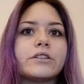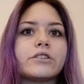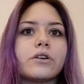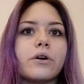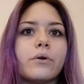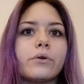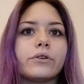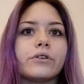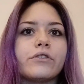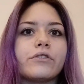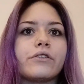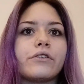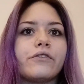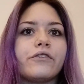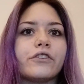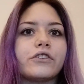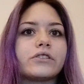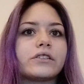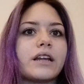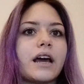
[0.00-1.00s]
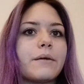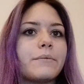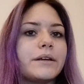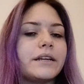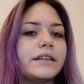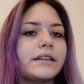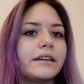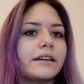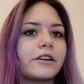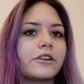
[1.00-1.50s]
his owner the first time
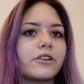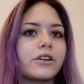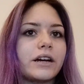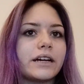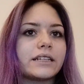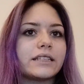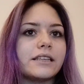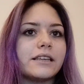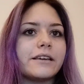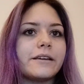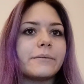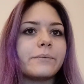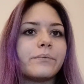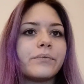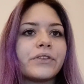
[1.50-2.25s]
he did it correctly.